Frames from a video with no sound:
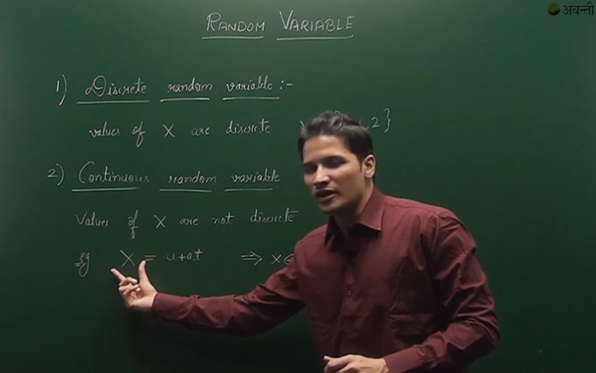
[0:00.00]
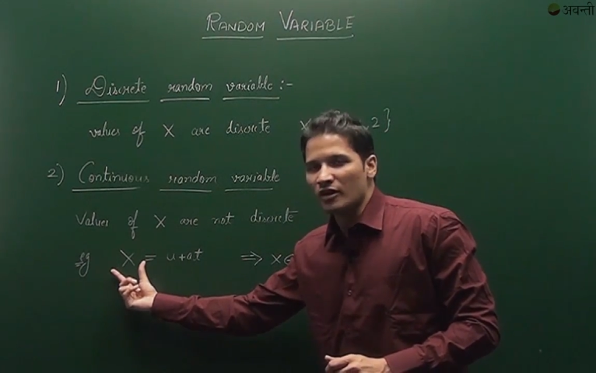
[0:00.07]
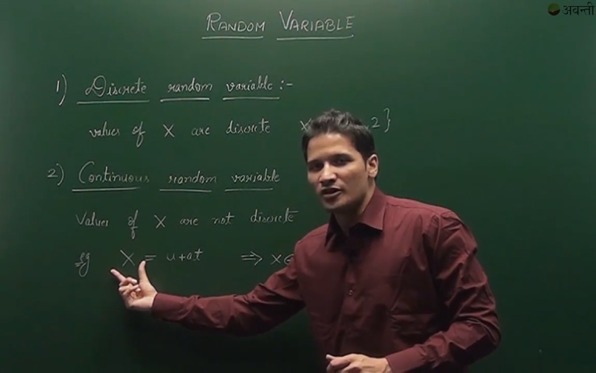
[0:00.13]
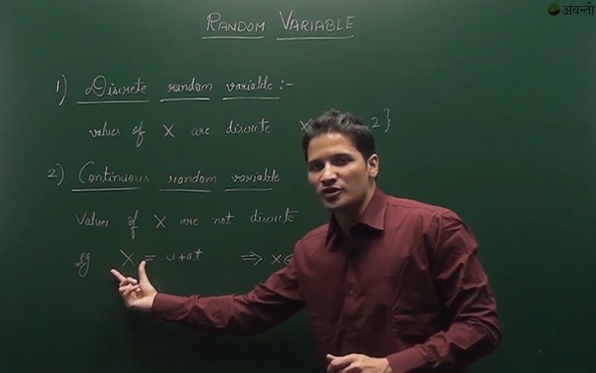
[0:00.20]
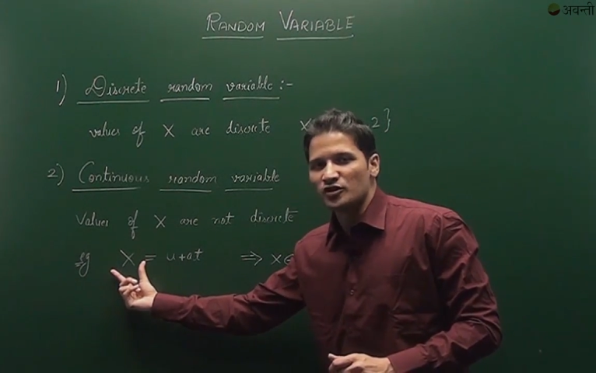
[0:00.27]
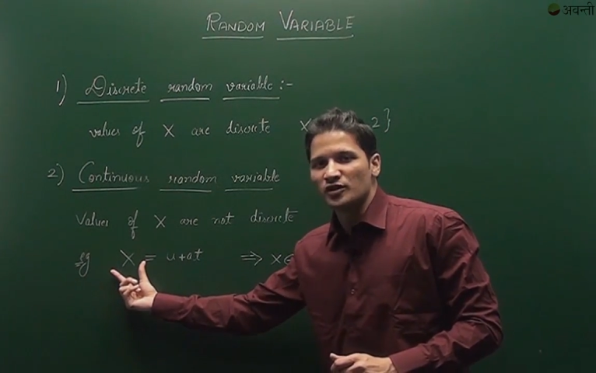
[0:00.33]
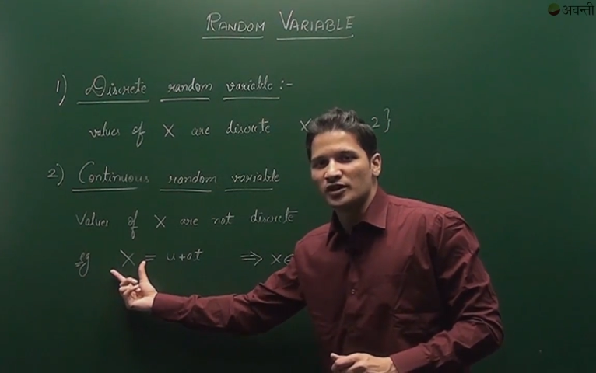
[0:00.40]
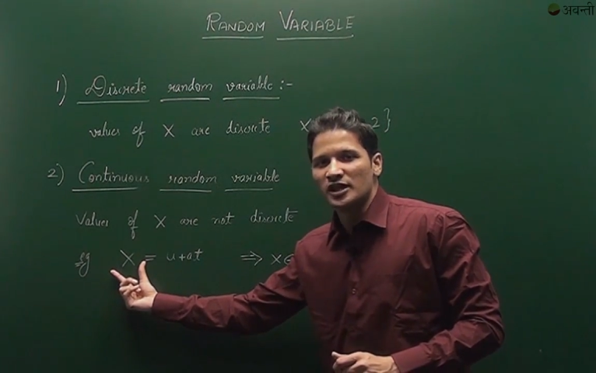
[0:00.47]

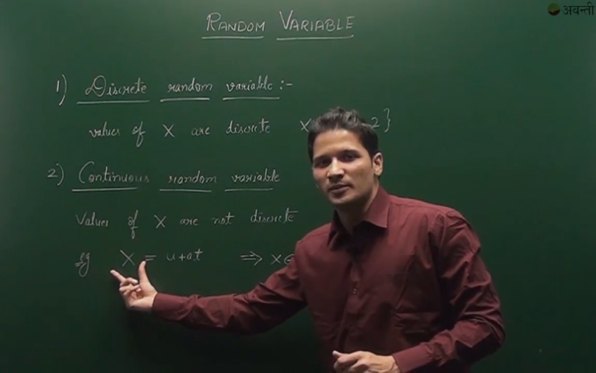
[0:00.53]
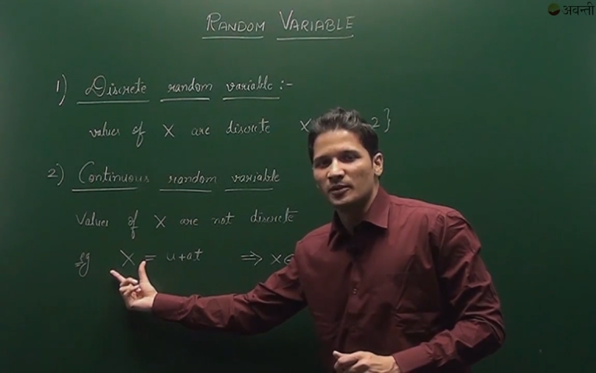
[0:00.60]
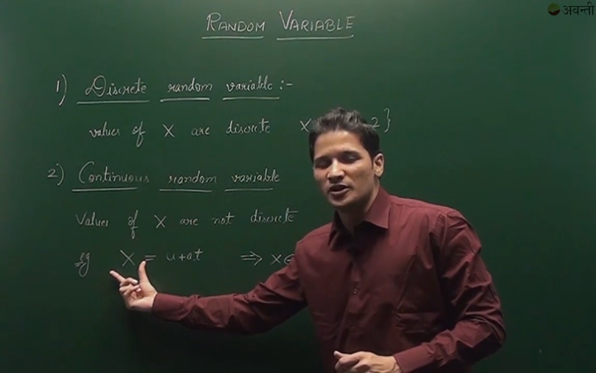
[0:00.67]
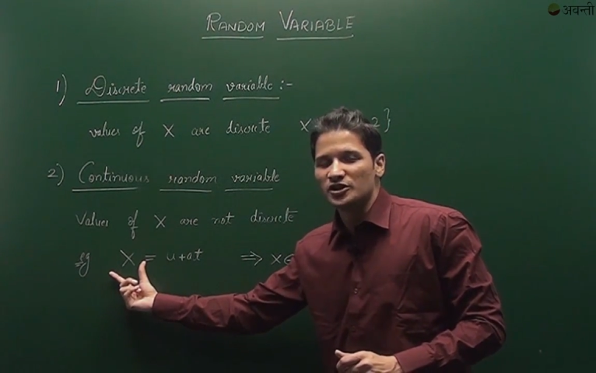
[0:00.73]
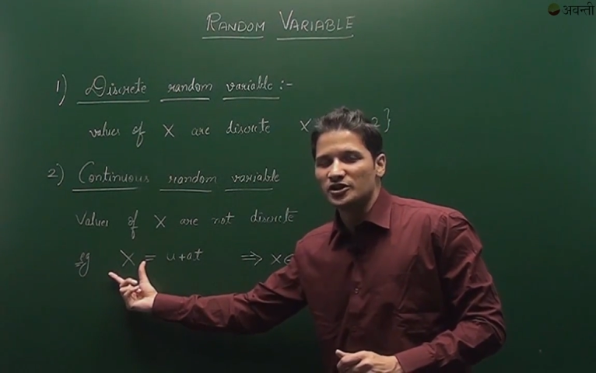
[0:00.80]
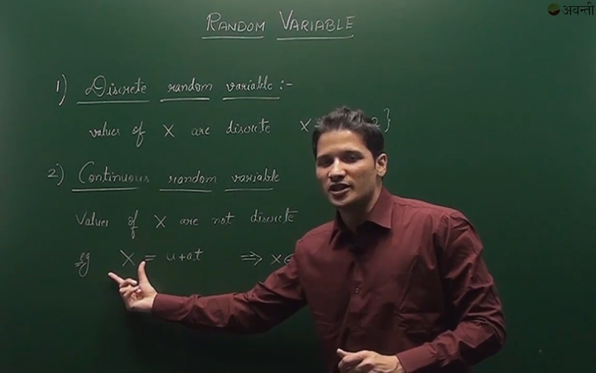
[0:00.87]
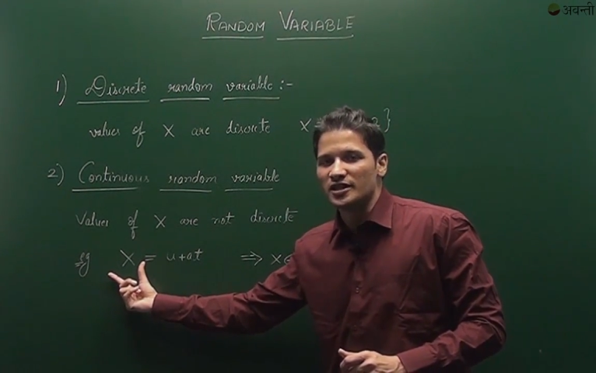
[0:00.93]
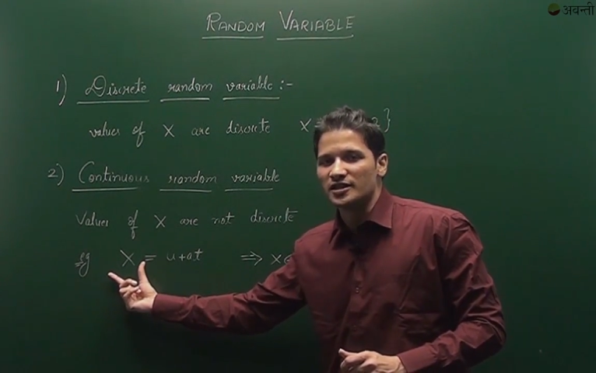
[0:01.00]
also keep
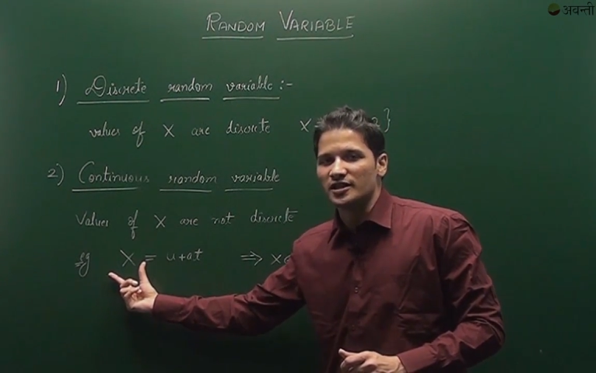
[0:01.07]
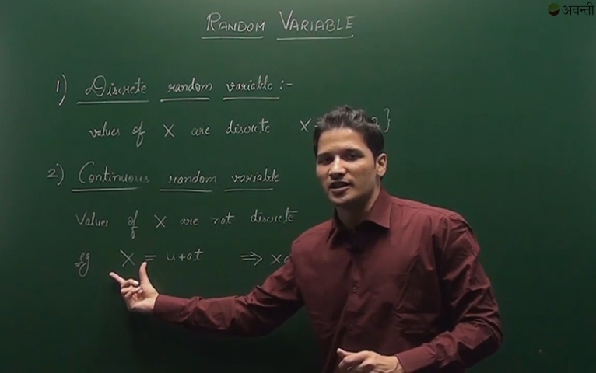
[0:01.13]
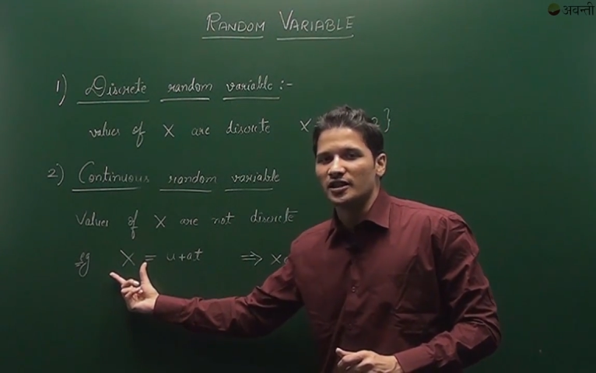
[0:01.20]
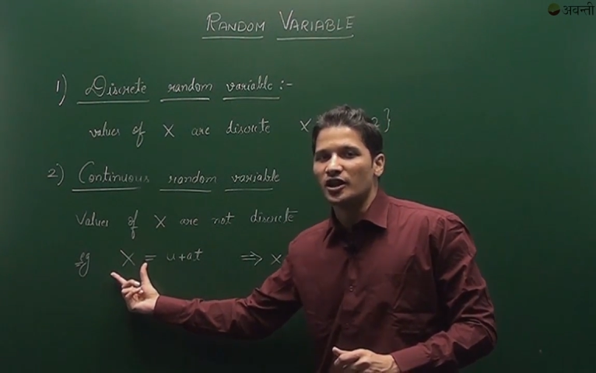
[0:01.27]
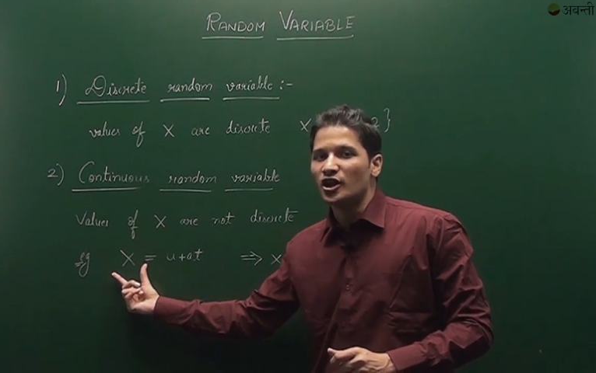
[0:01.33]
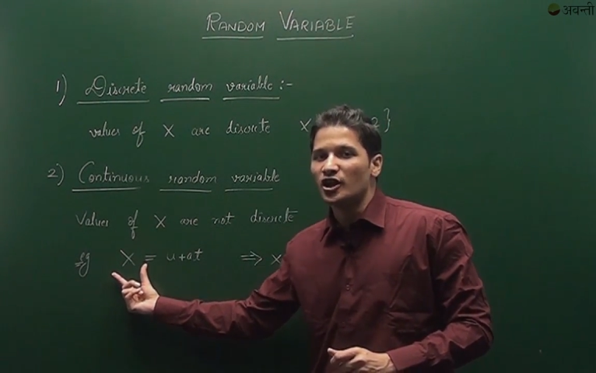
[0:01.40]
on changing.